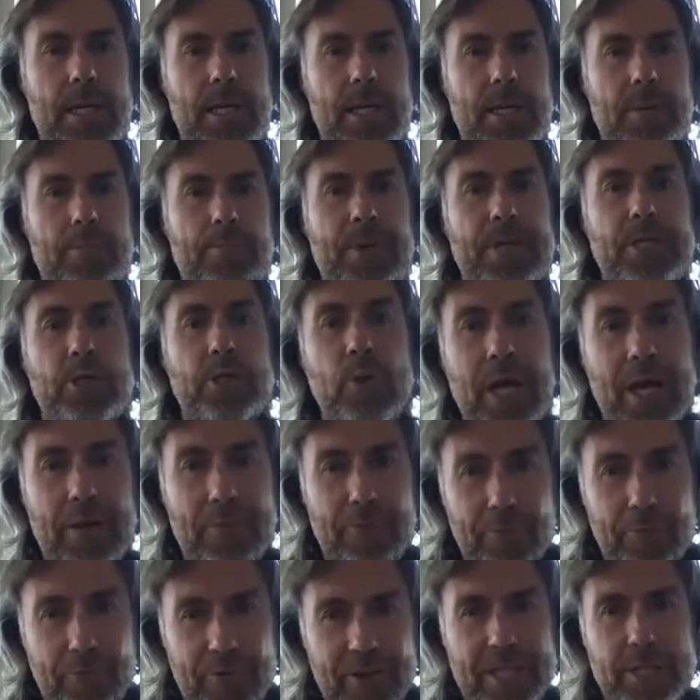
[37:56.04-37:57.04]
But you
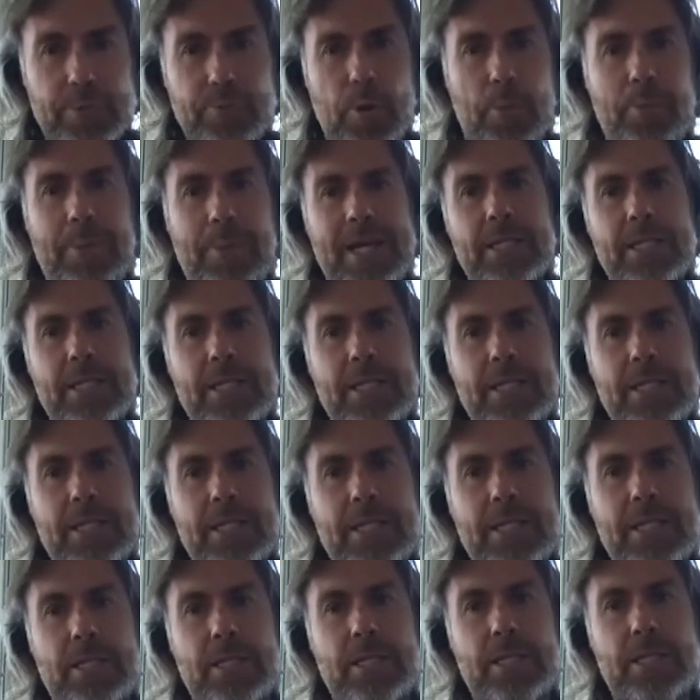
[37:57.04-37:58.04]
have fixed
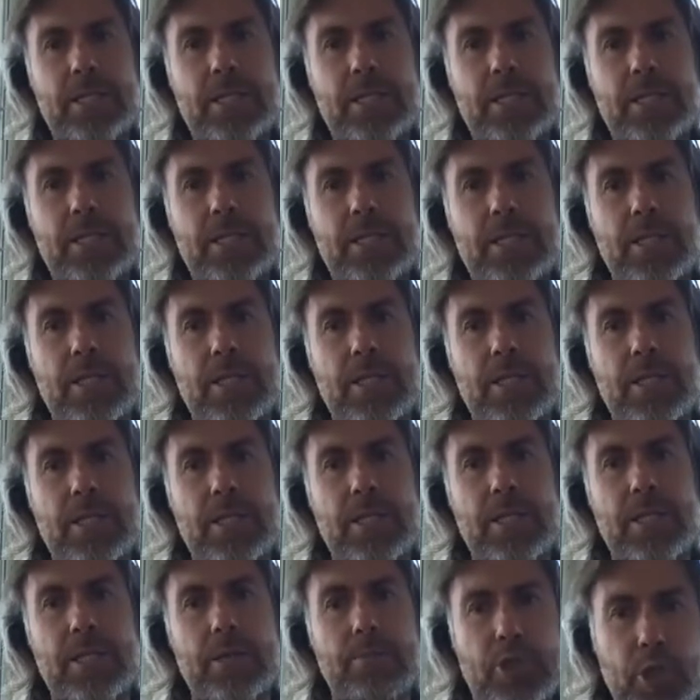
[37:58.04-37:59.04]
momentums during the year that
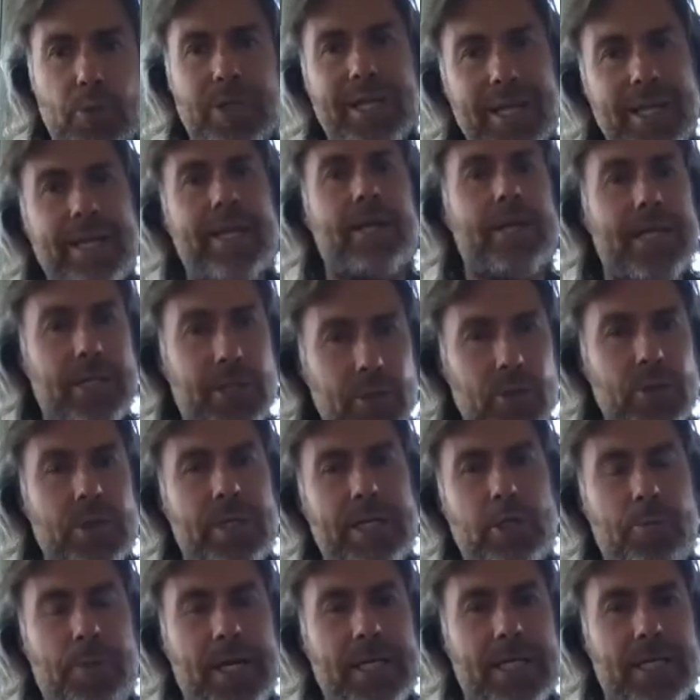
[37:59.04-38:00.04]
you basically
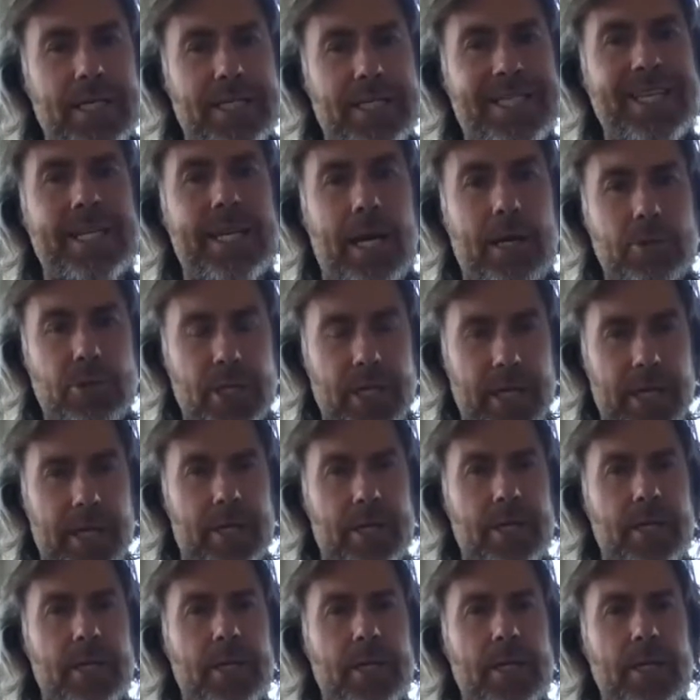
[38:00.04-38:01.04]
sit down together
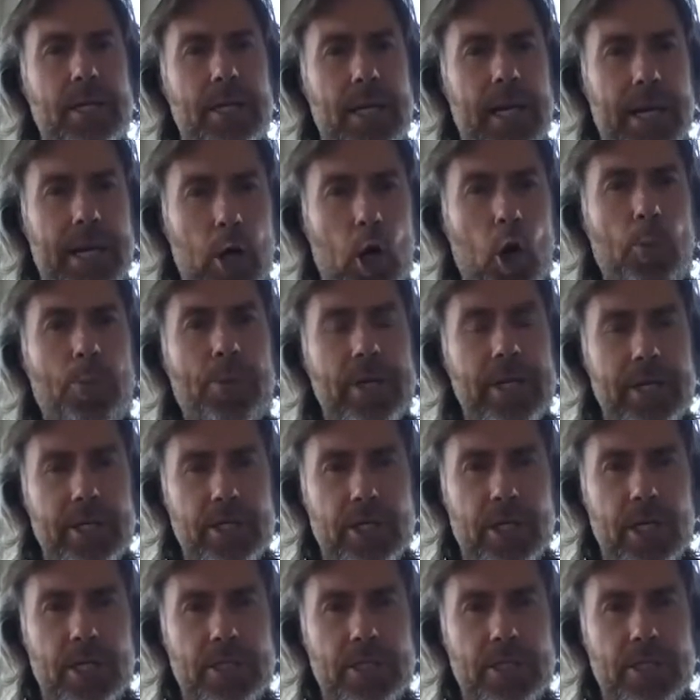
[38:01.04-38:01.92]
and openly discuss them.